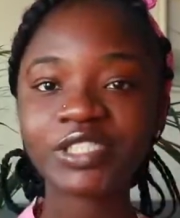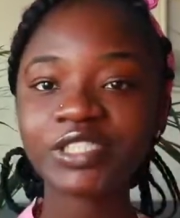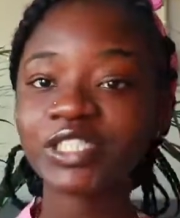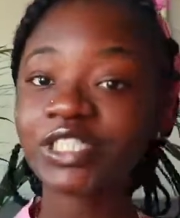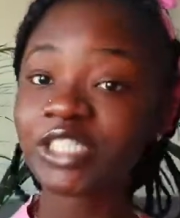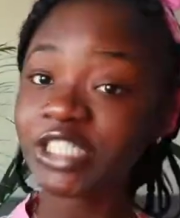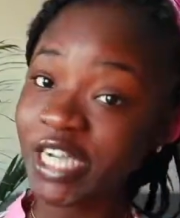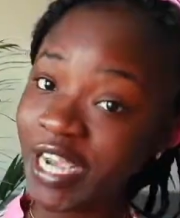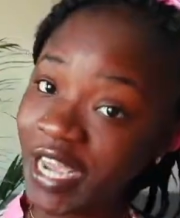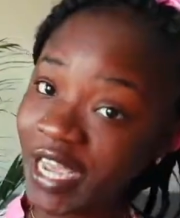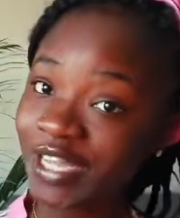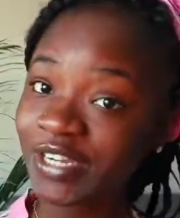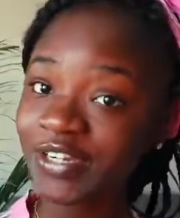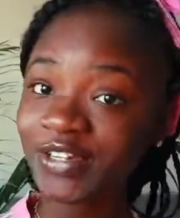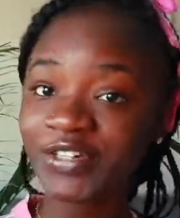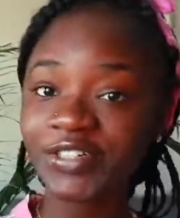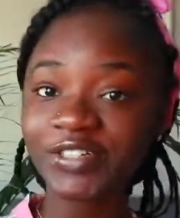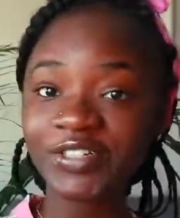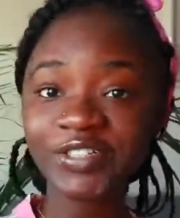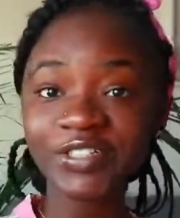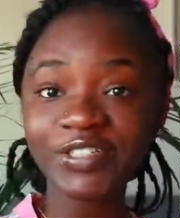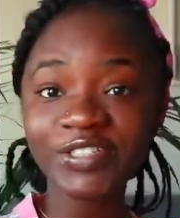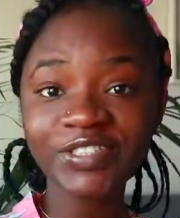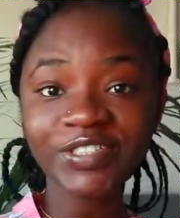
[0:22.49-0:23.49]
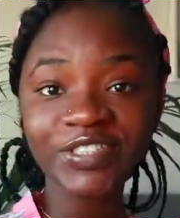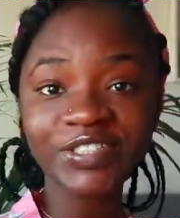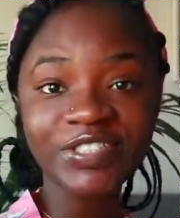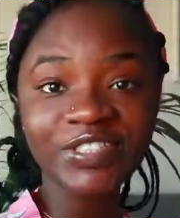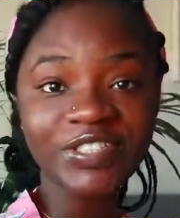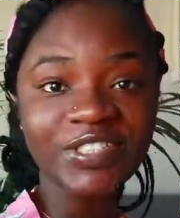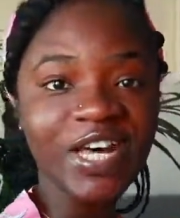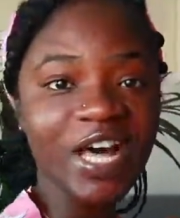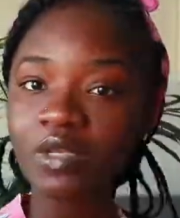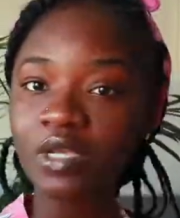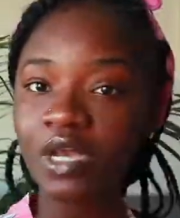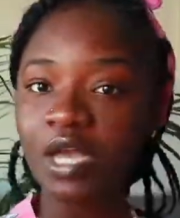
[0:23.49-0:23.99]
channel.
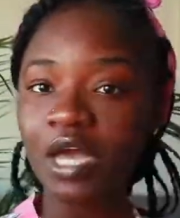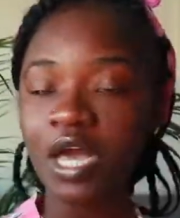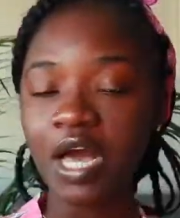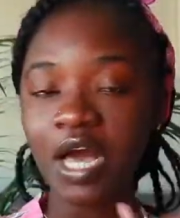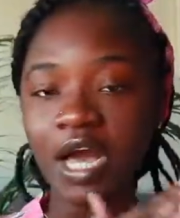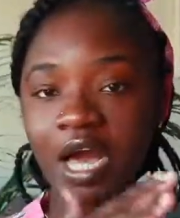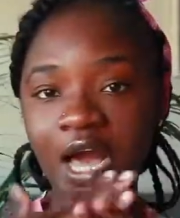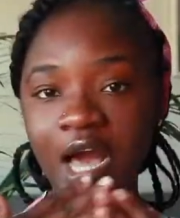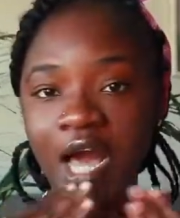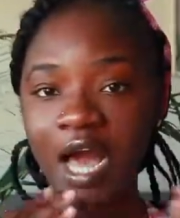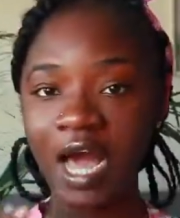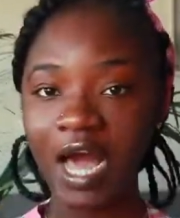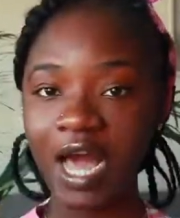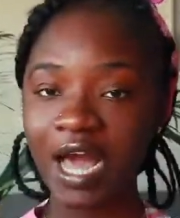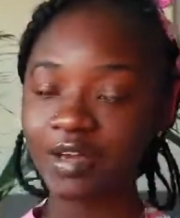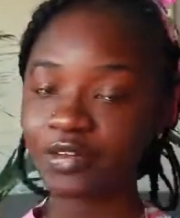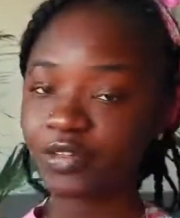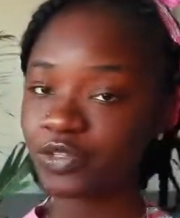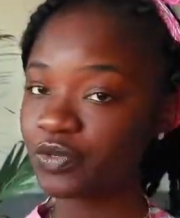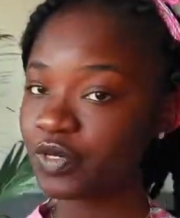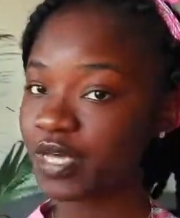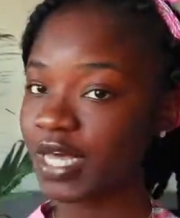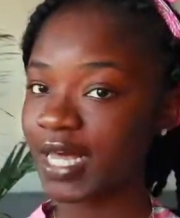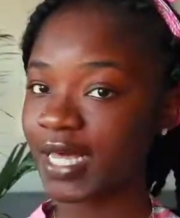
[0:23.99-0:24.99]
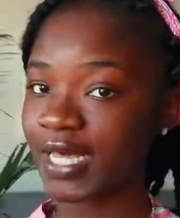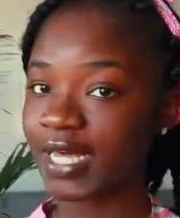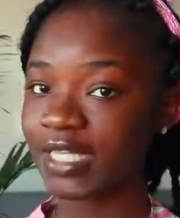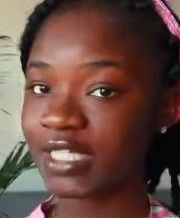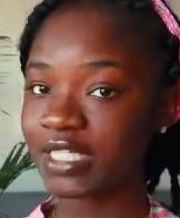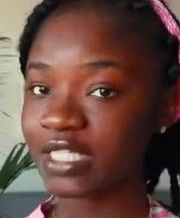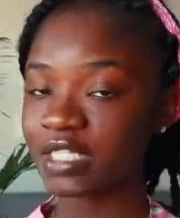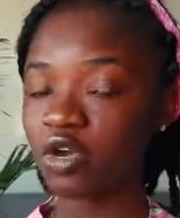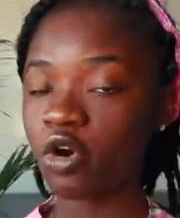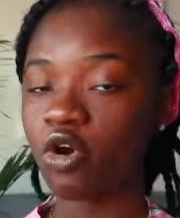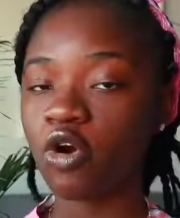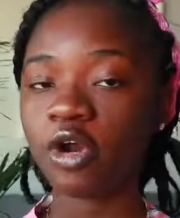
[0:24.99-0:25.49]
How you
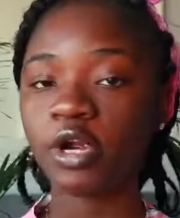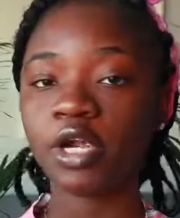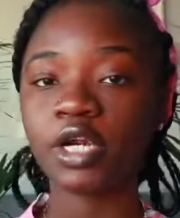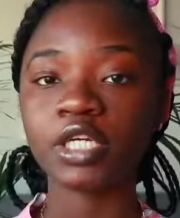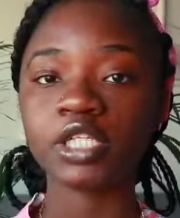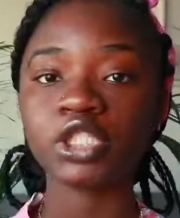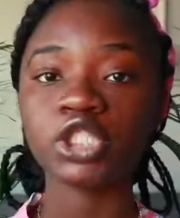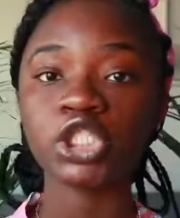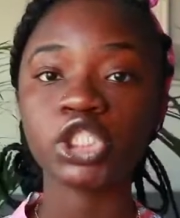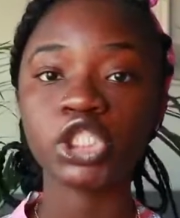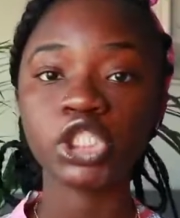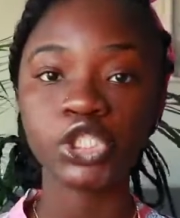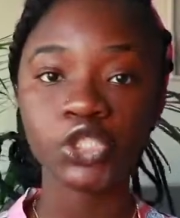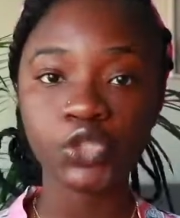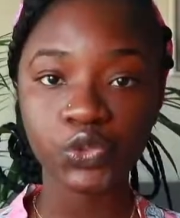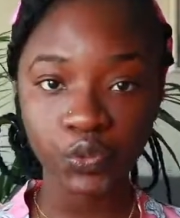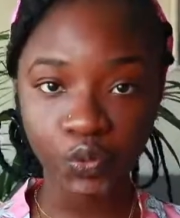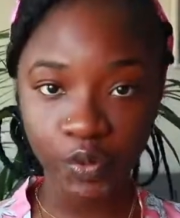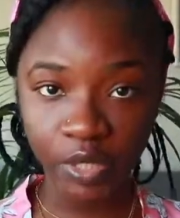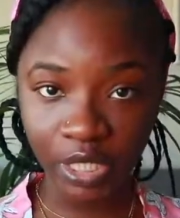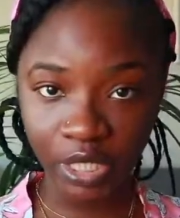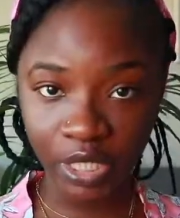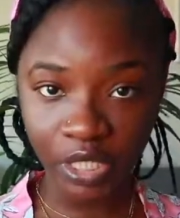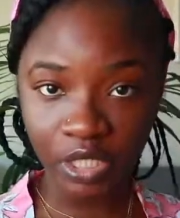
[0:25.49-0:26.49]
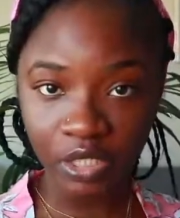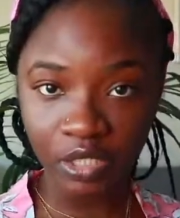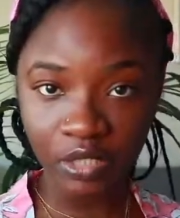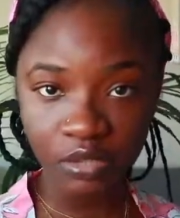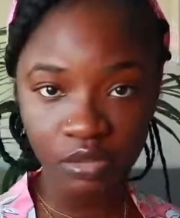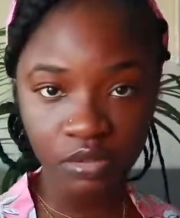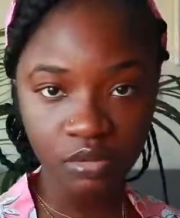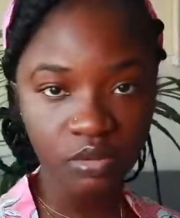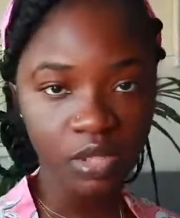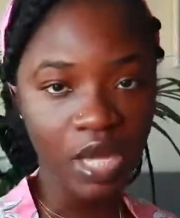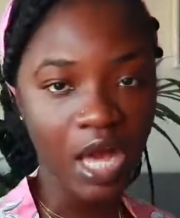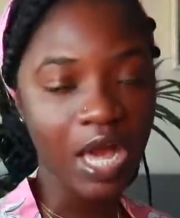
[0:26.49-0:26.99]
guys are doing?
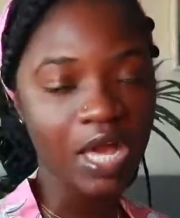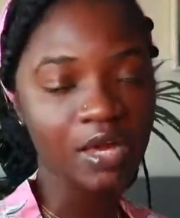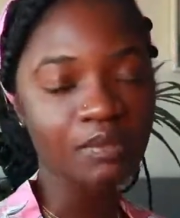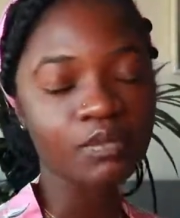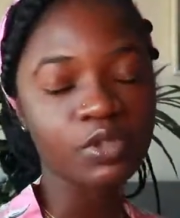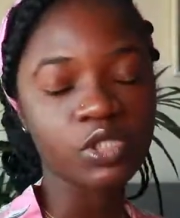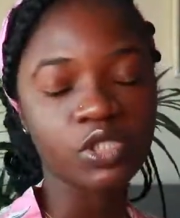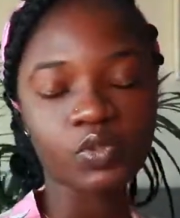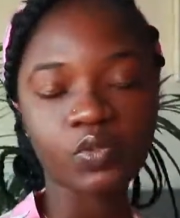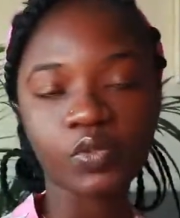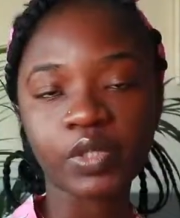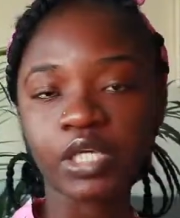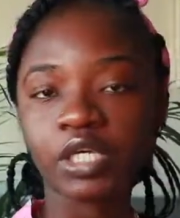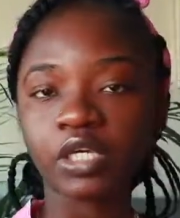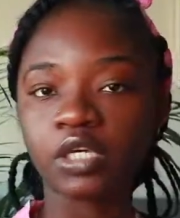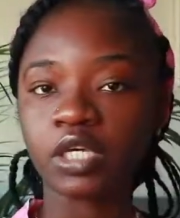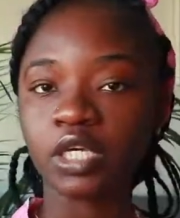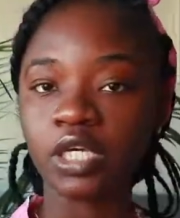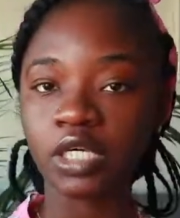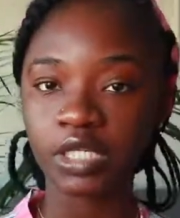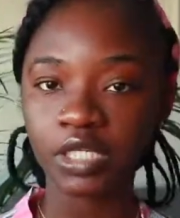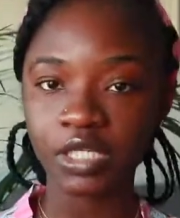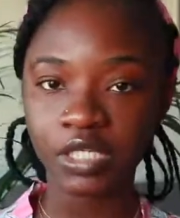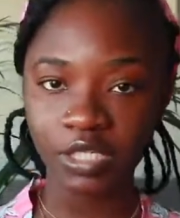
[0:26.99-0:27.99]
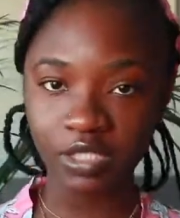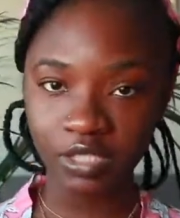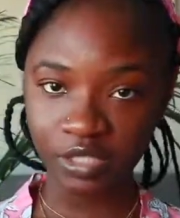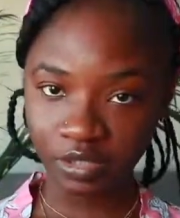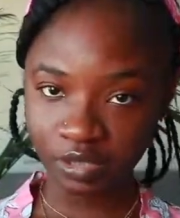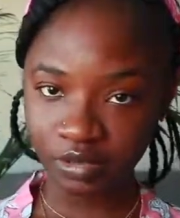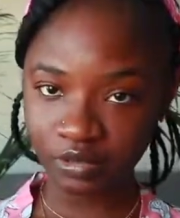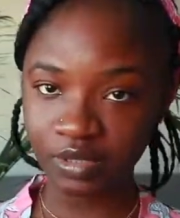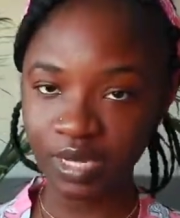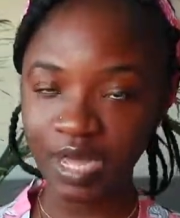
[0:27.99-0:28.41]
I'm doing good.